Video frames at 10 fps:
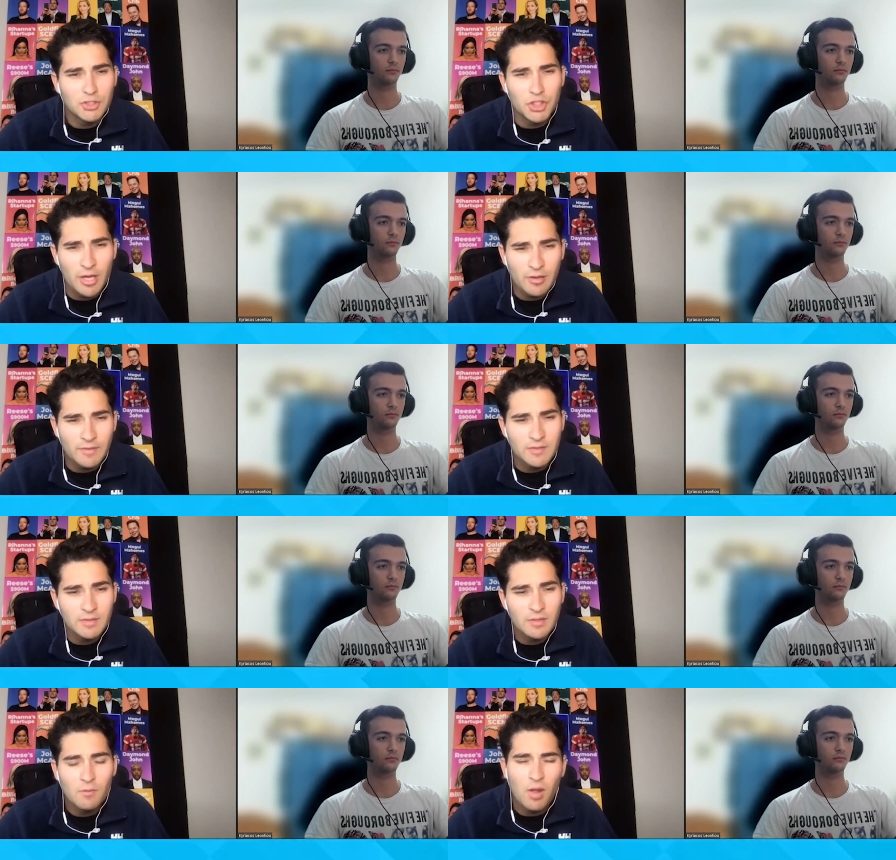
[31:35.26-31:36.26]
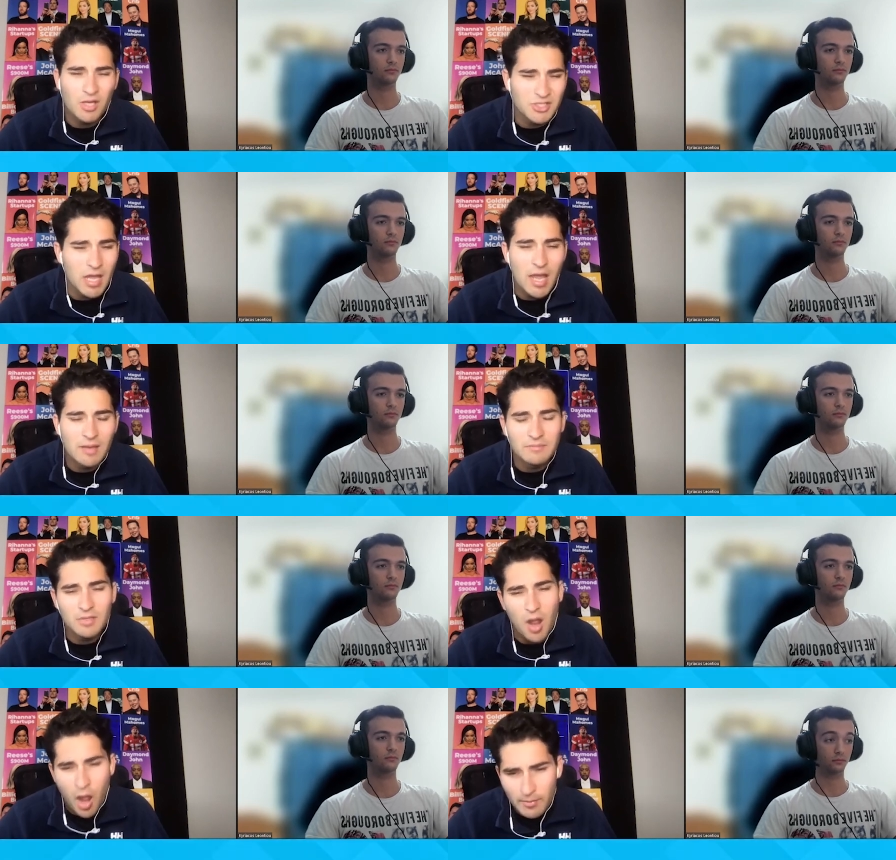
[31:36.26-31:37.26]
Speaker 1: shares, watch time,
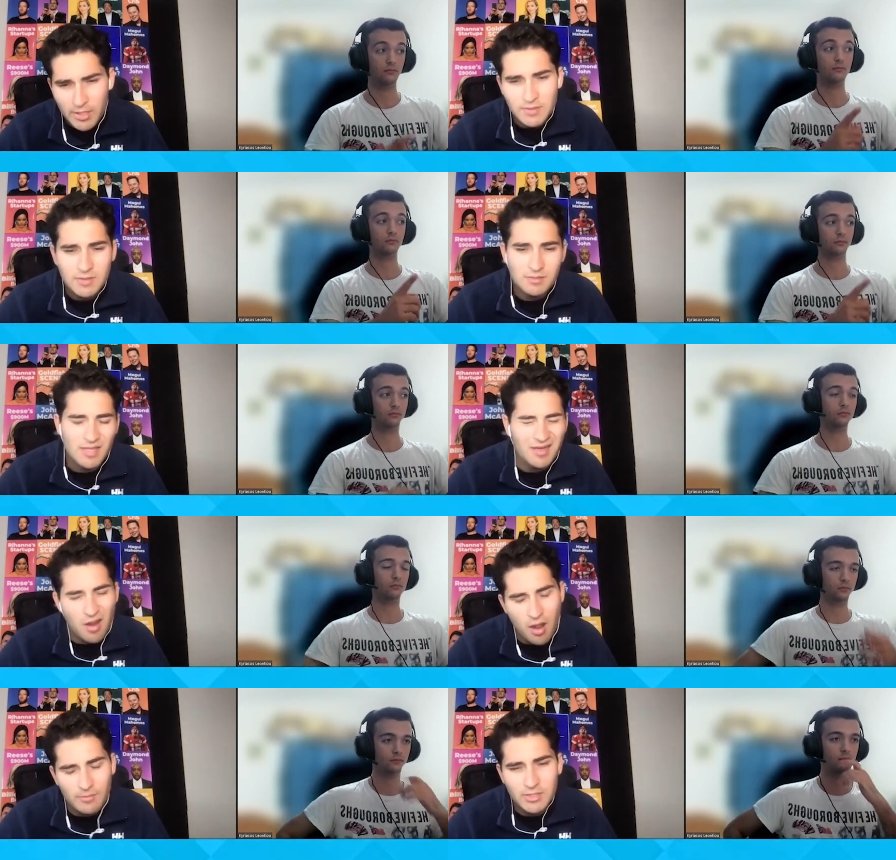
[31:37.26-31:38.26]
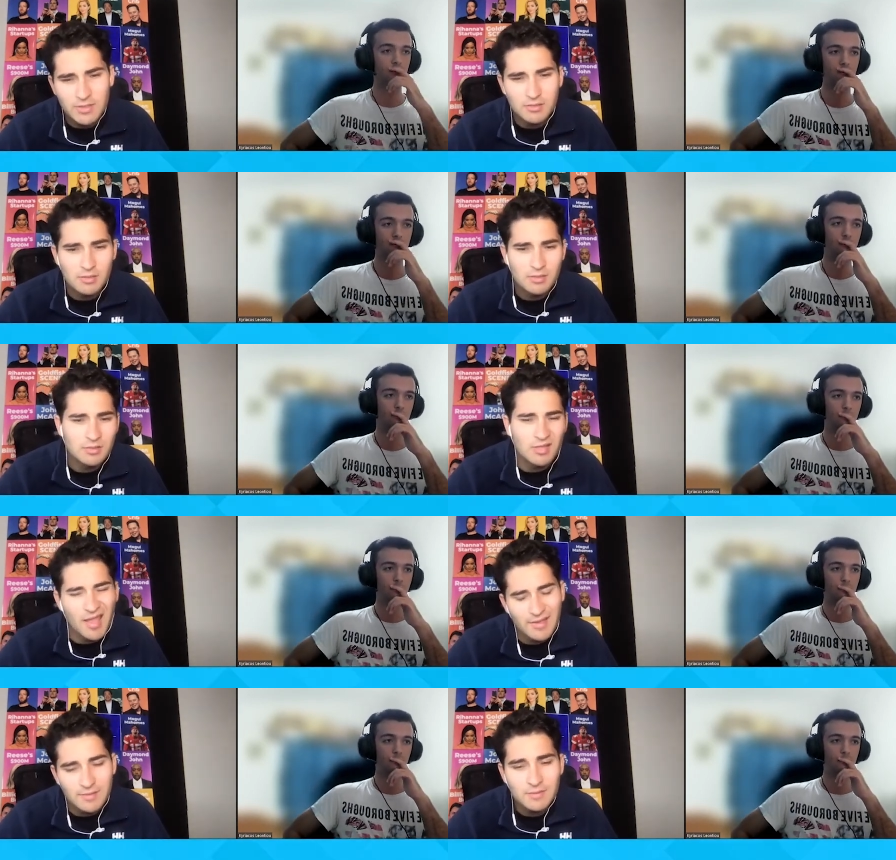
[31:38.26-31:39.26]
comments,
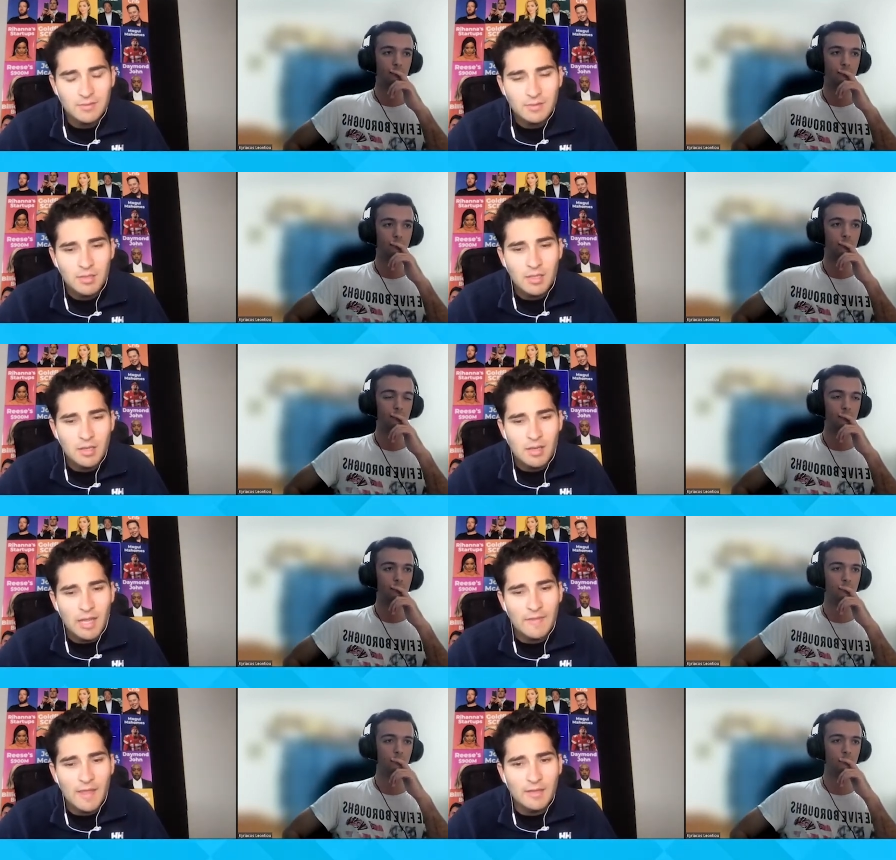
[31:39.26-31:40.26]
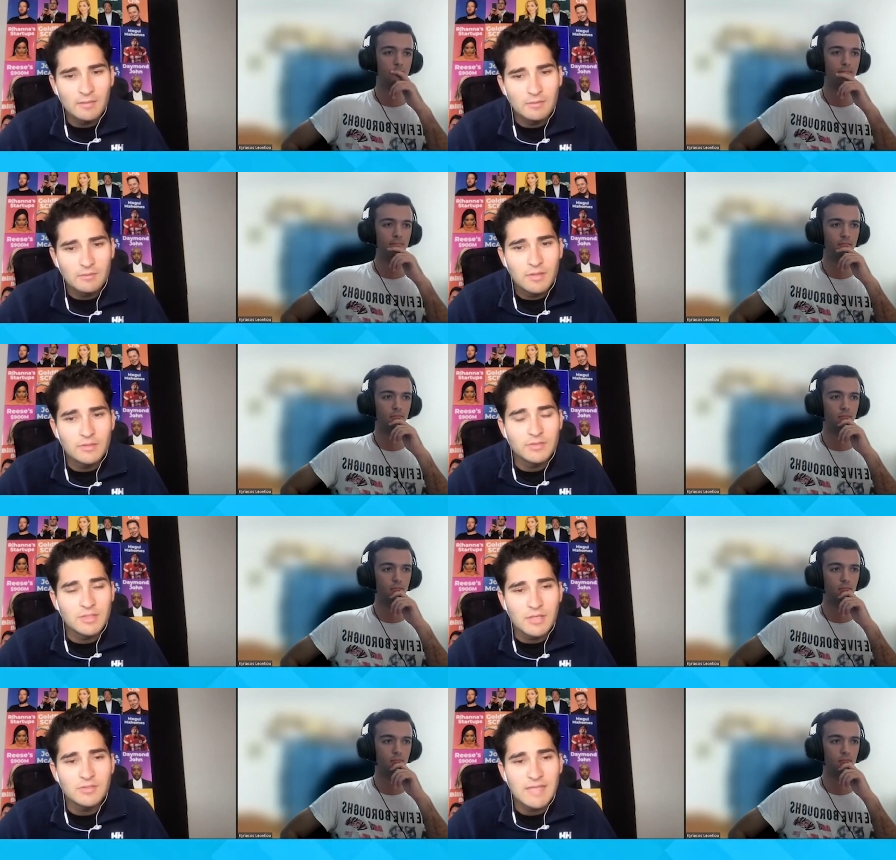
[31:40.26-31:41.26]
likes. Mm-hmm. And then
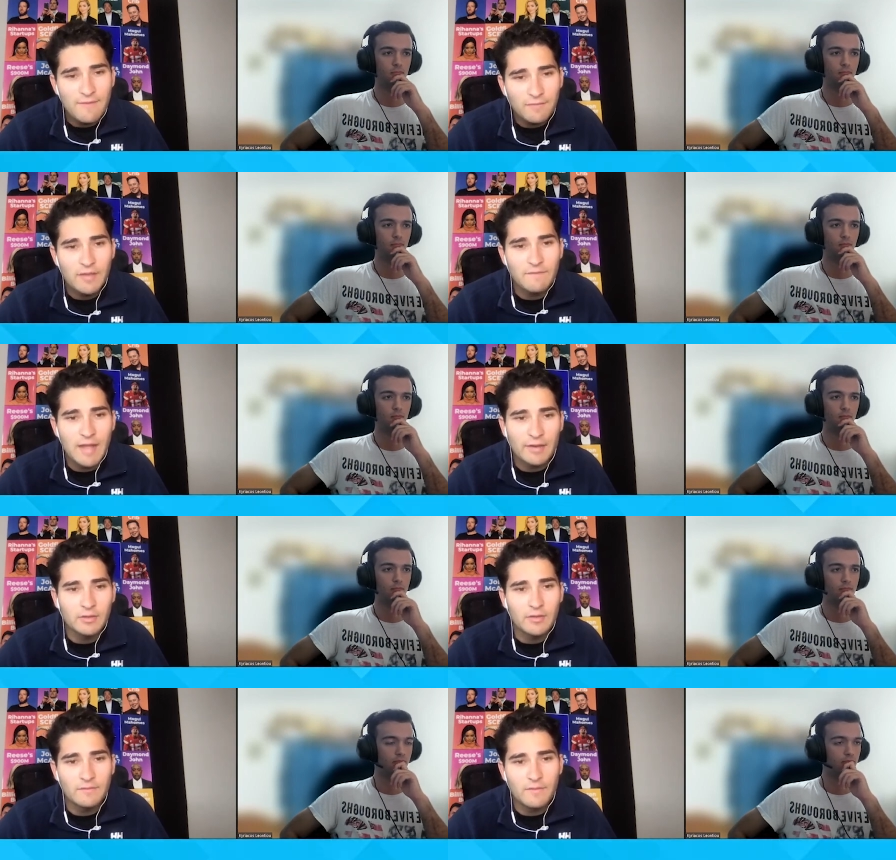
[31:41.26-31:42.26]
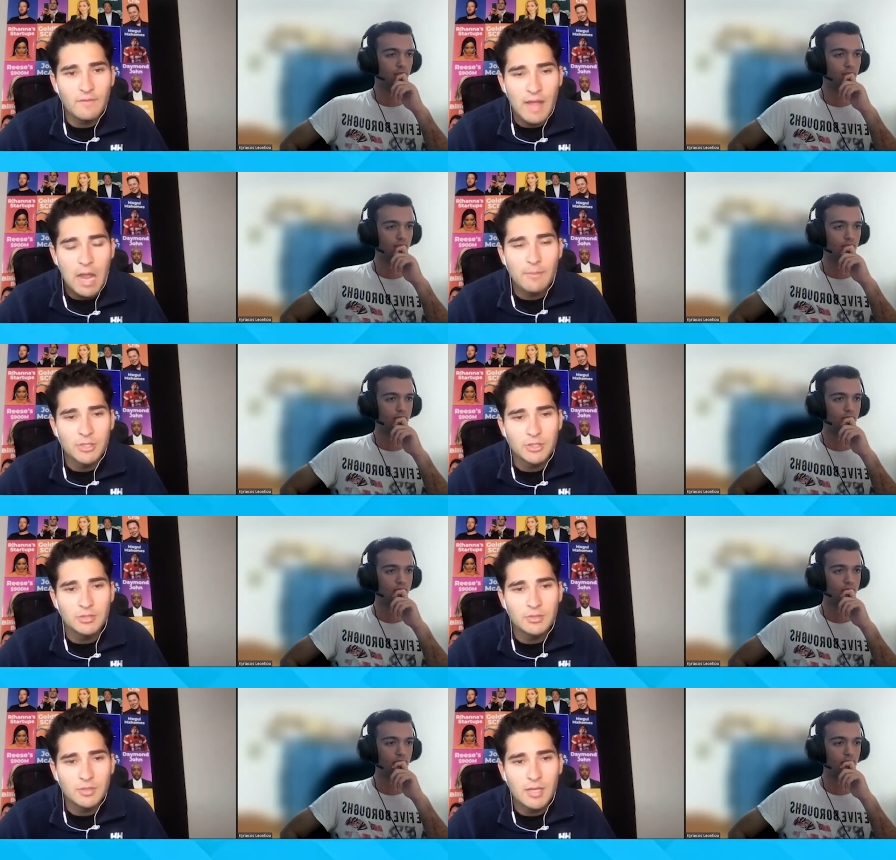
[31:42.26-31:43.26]
there's definitely a factor of how
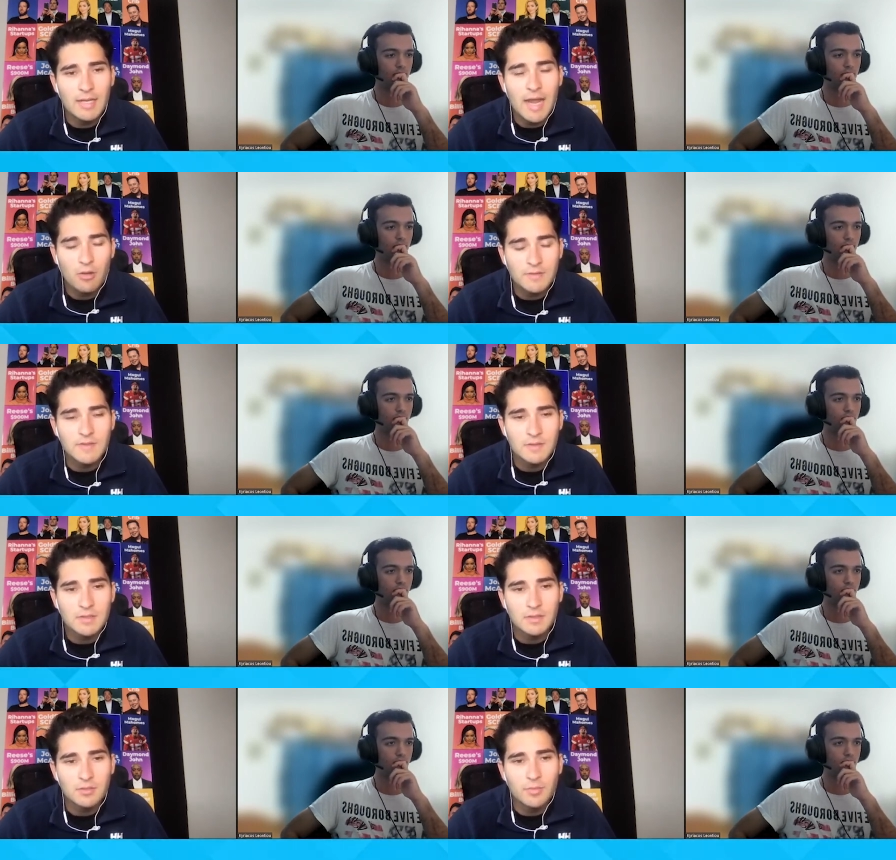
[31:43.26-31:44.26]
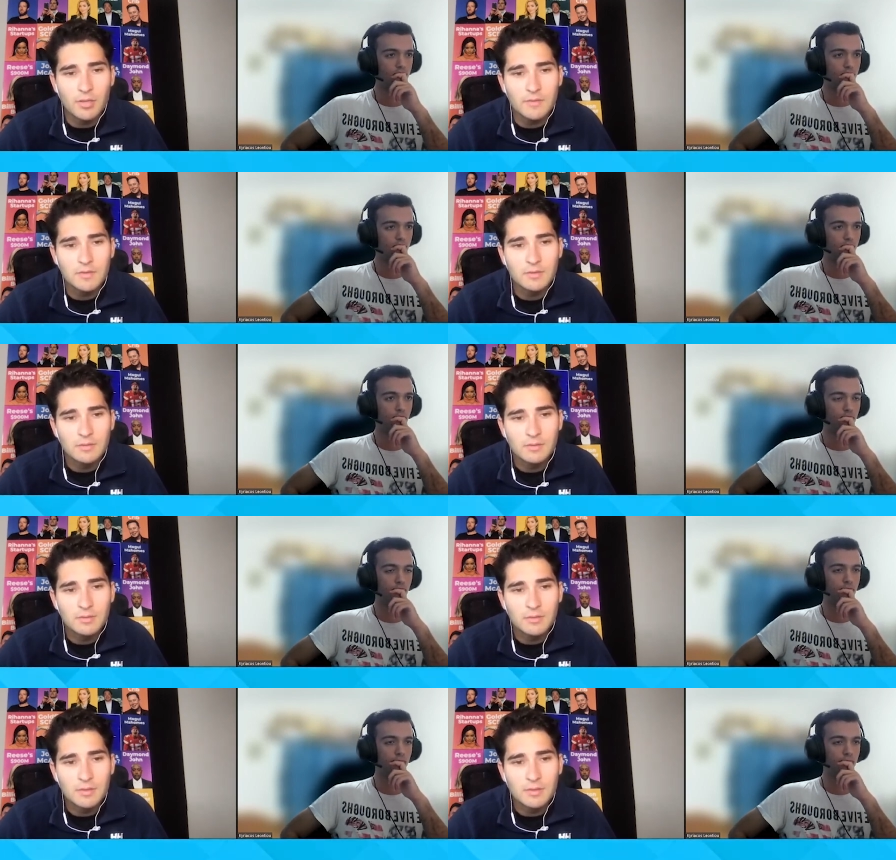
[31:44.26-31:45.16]
much and how consistently you post. Mm-hmm.